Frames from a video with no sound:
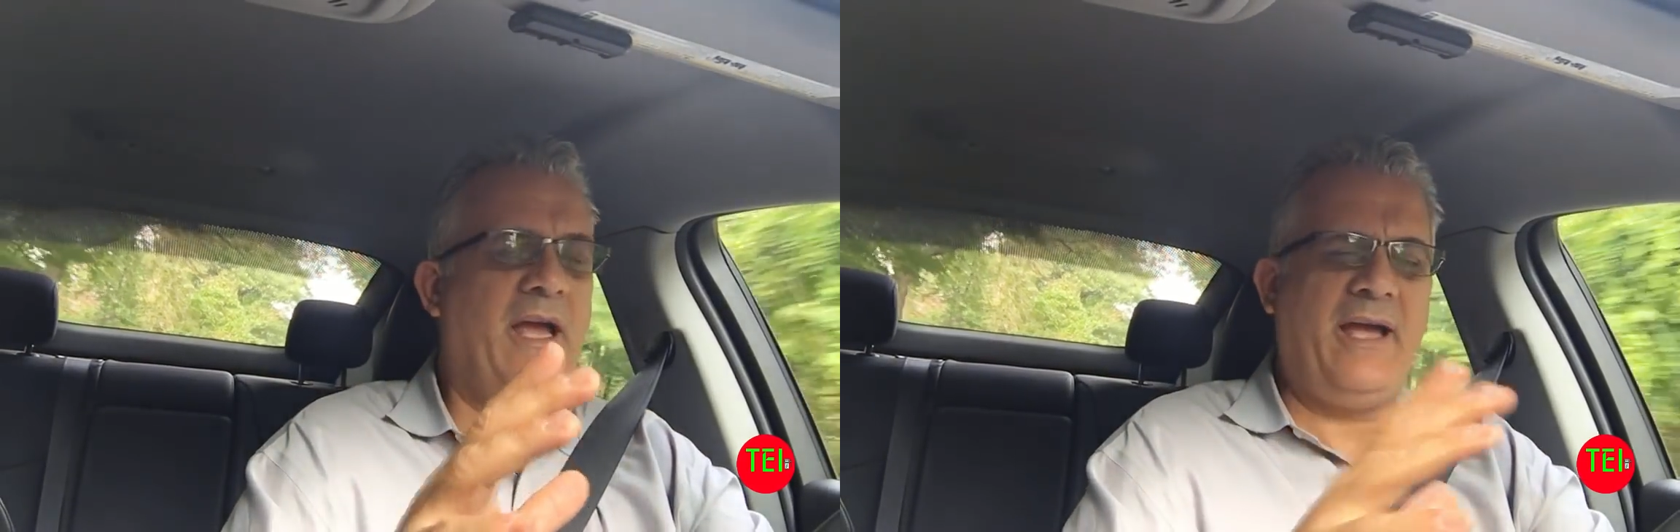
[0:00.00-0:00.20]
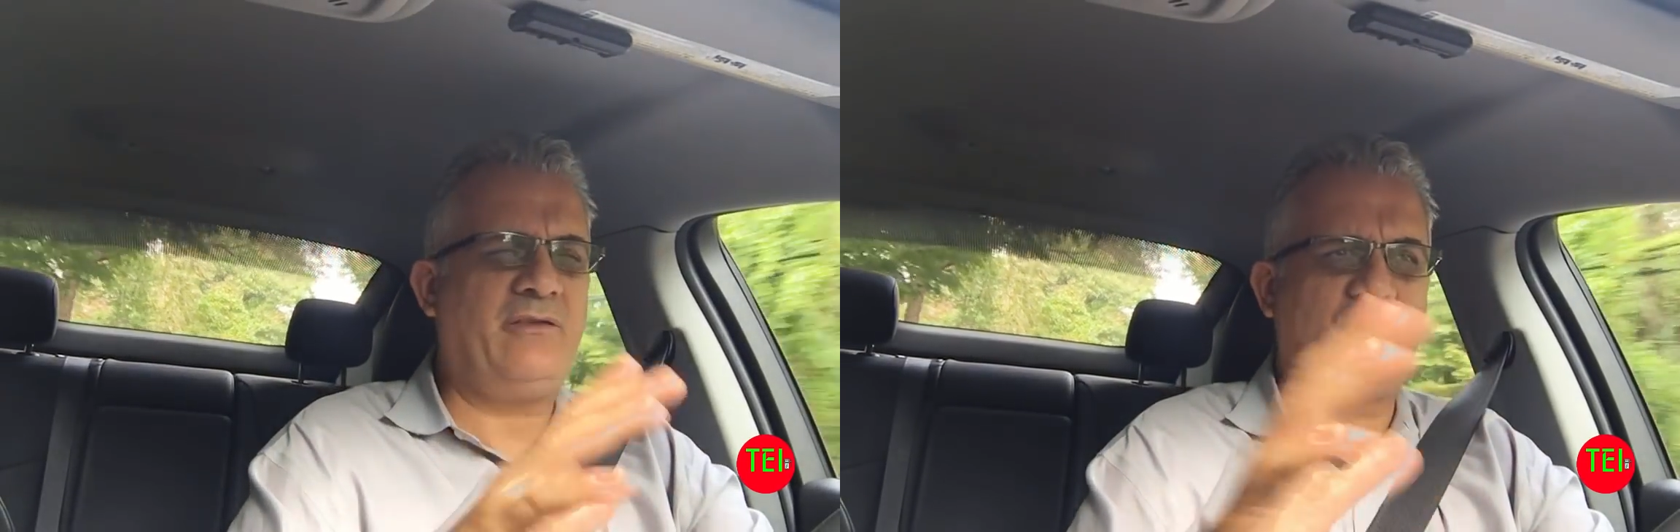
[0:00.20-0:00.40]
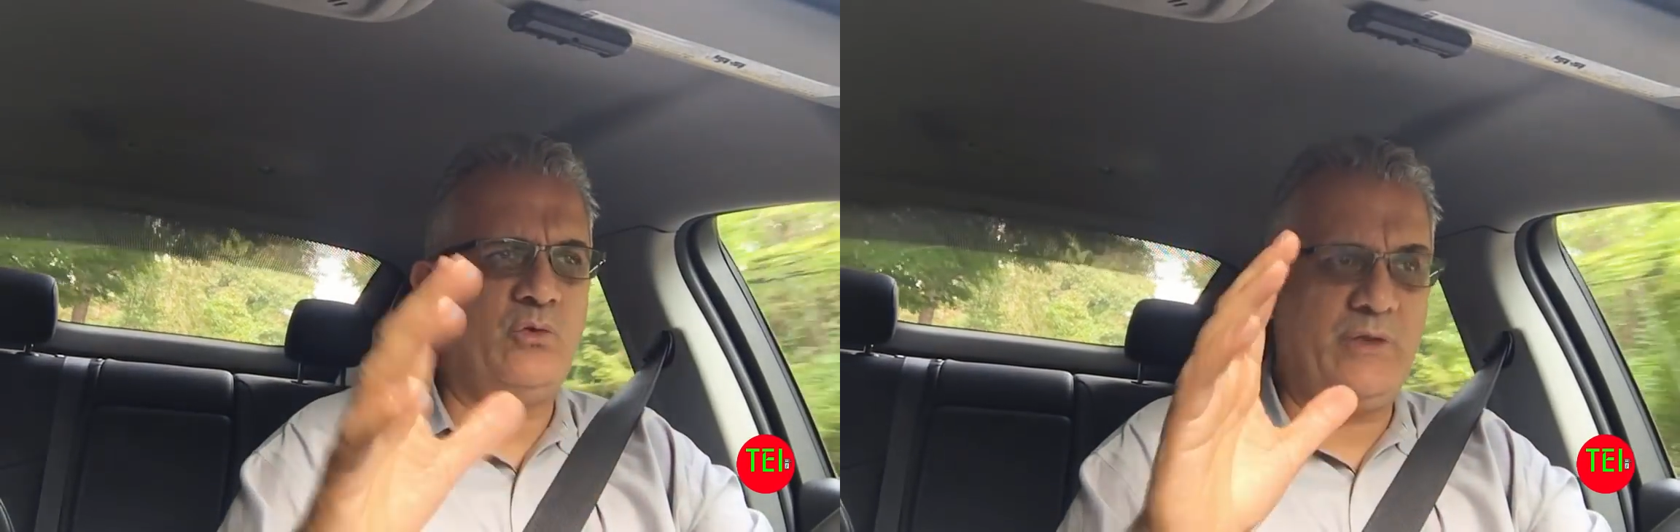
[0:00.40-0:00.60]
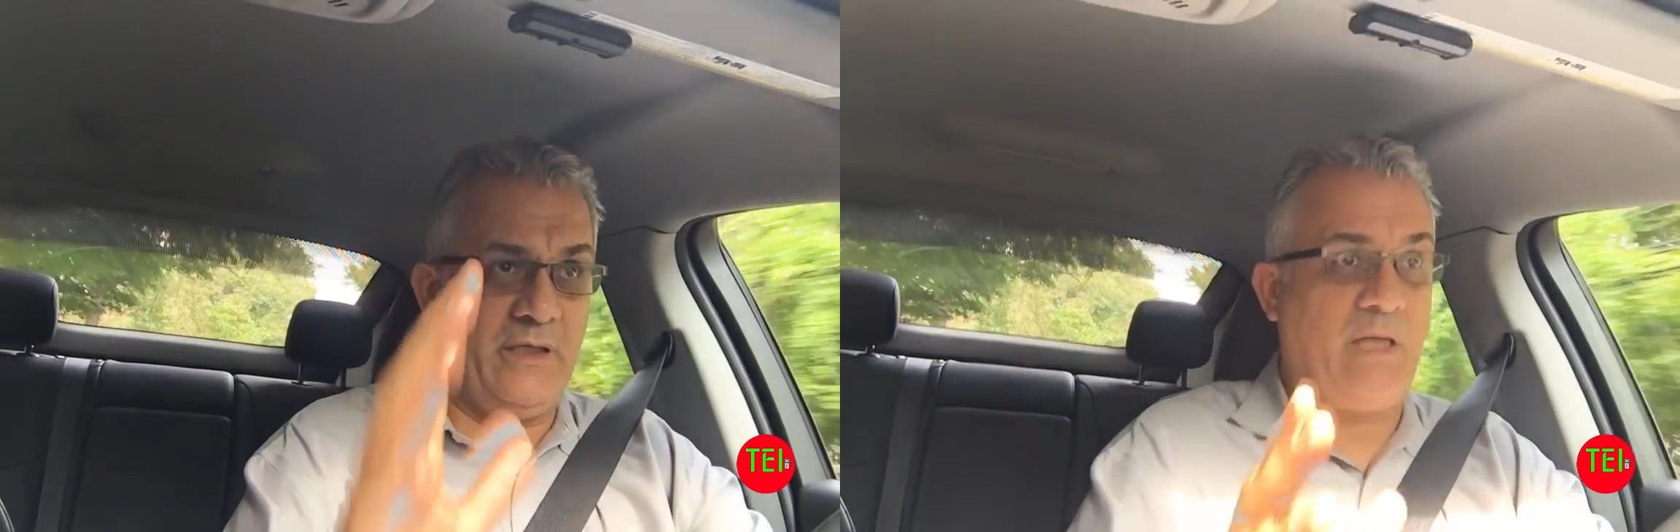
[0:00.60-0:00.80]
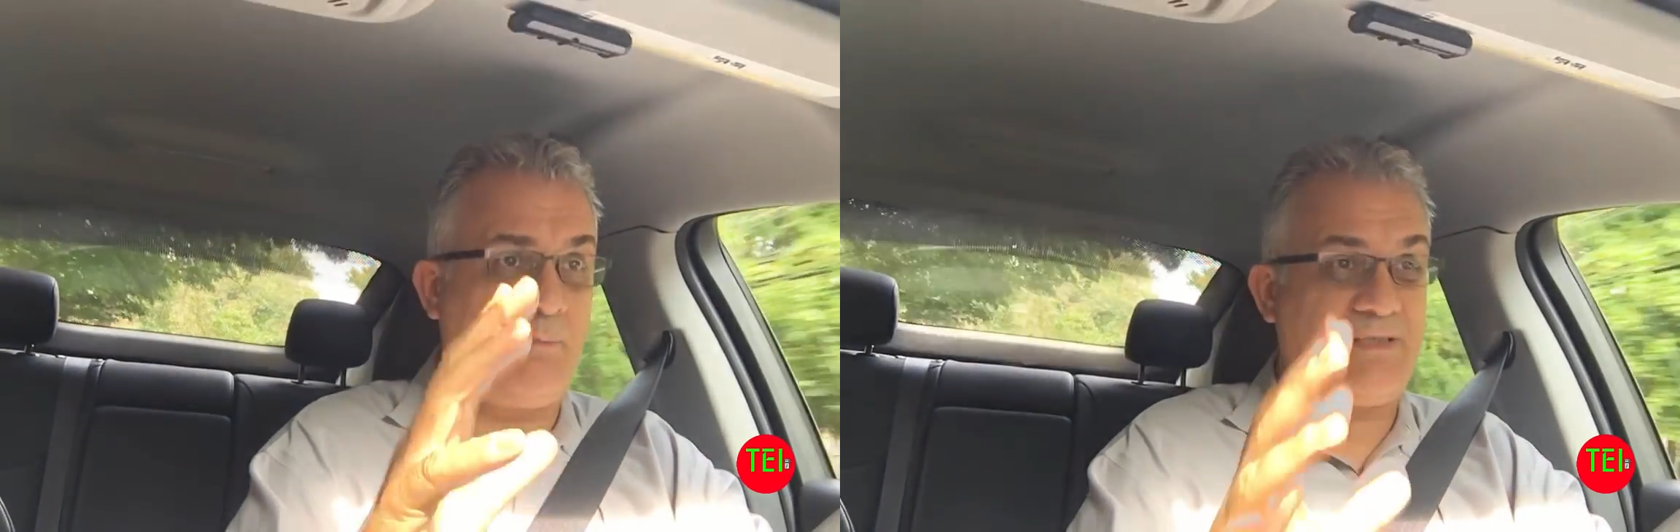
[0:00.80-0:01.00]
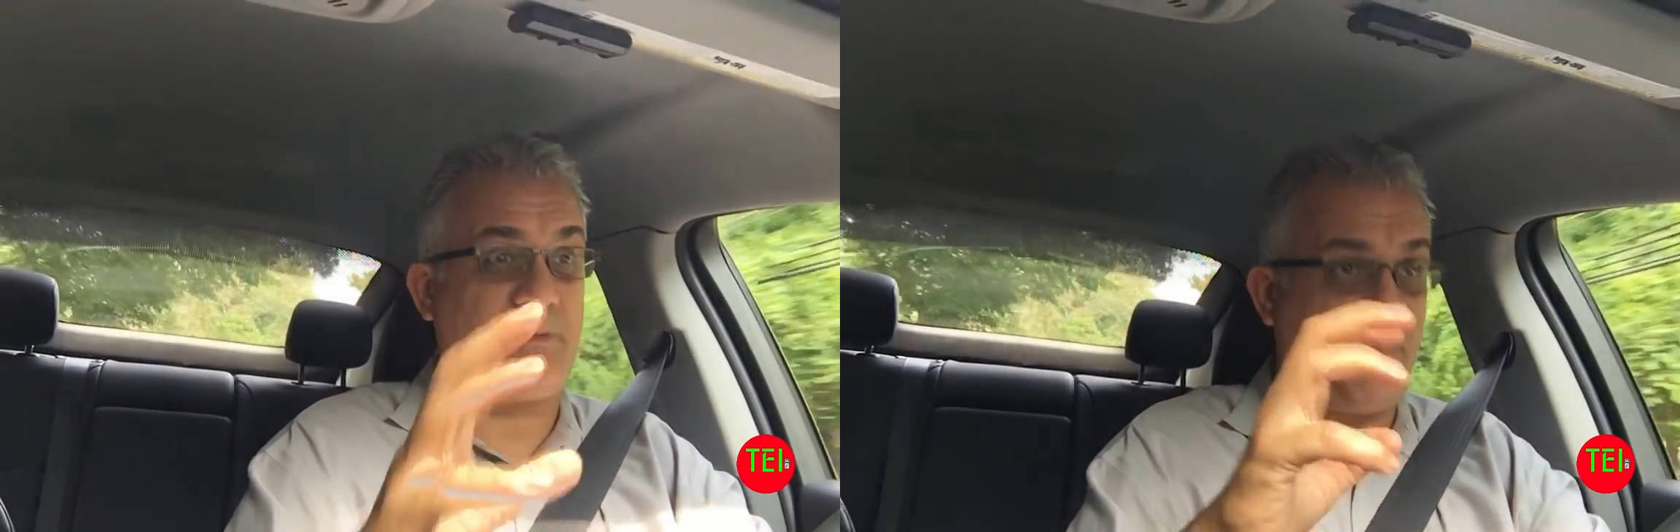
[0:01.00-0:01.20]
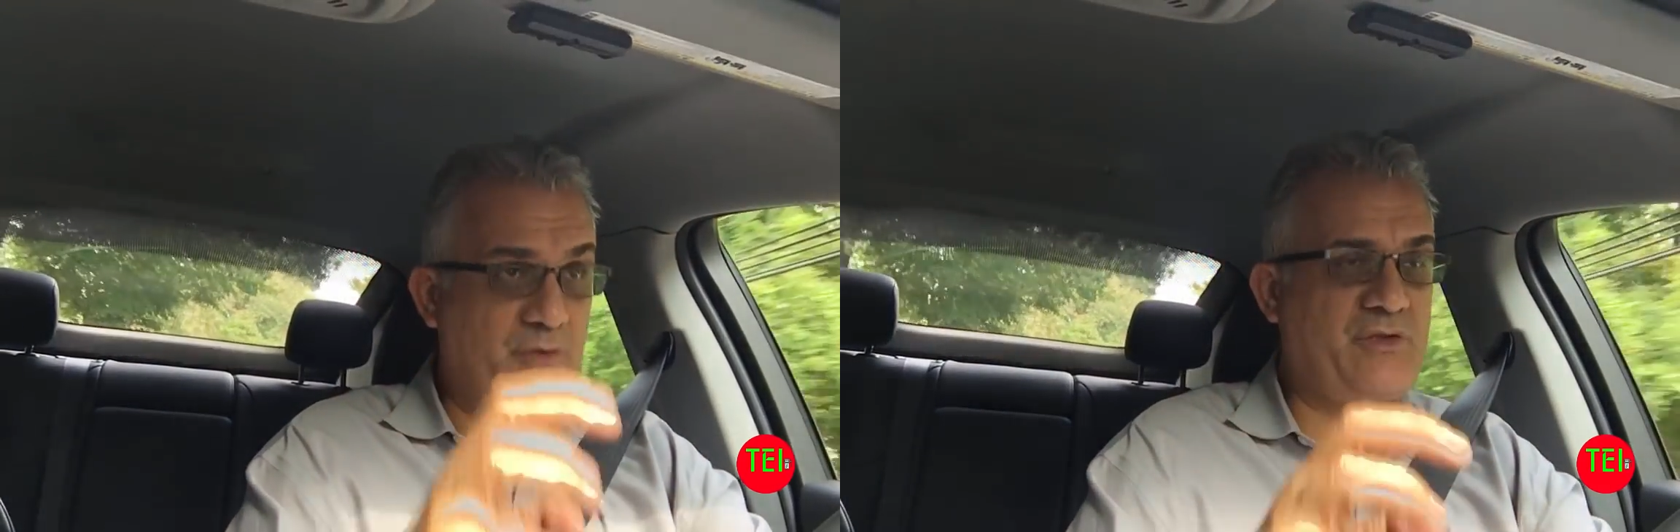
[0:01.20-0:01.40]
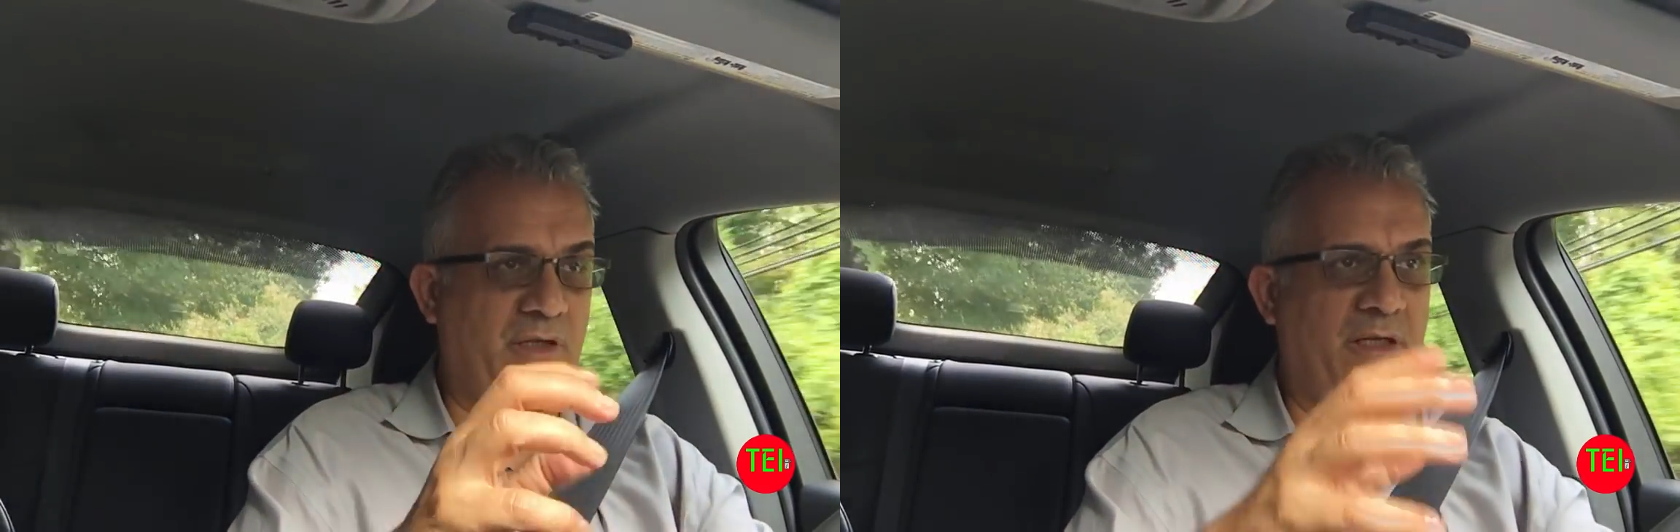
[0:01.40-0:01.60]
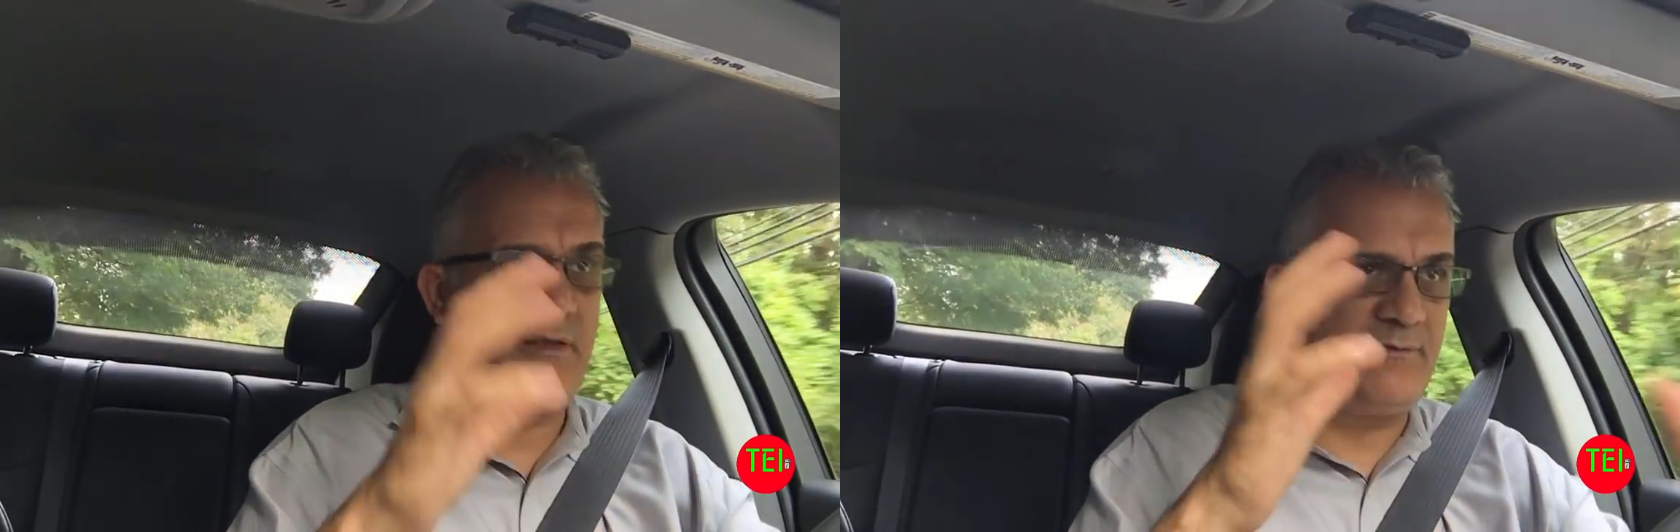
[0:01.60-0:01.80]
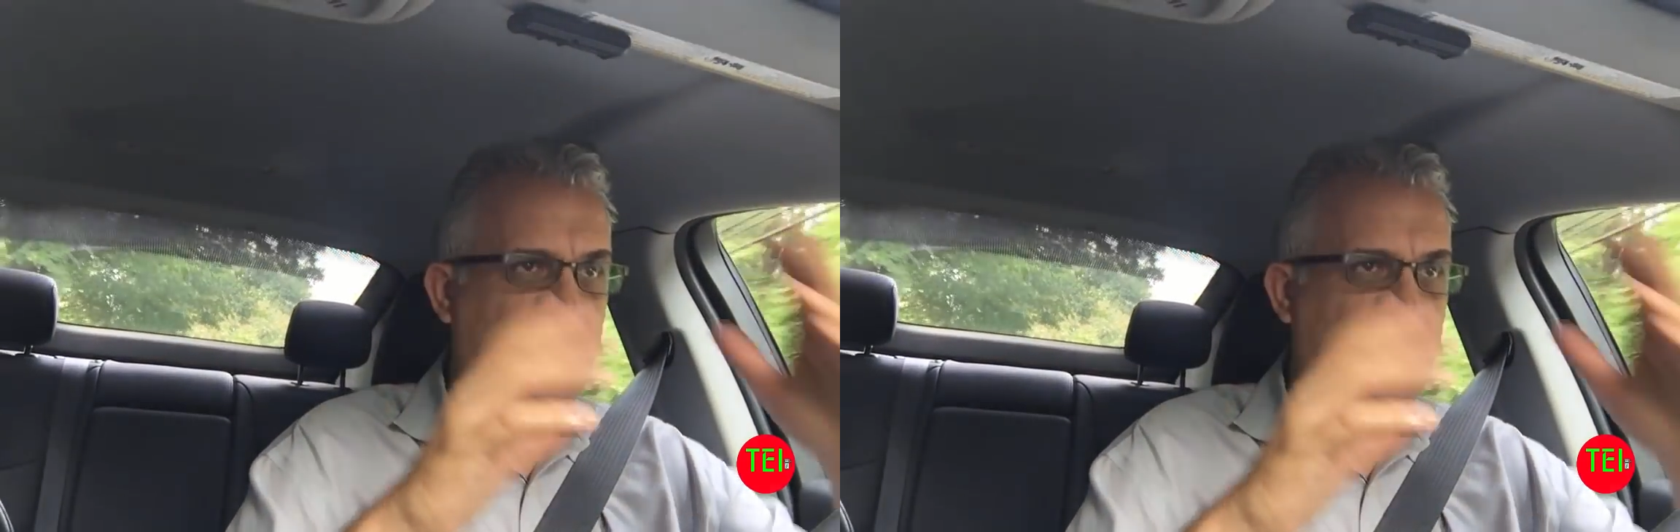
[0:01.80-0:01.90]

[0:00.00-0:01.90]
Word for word: and to Elon Musk personally,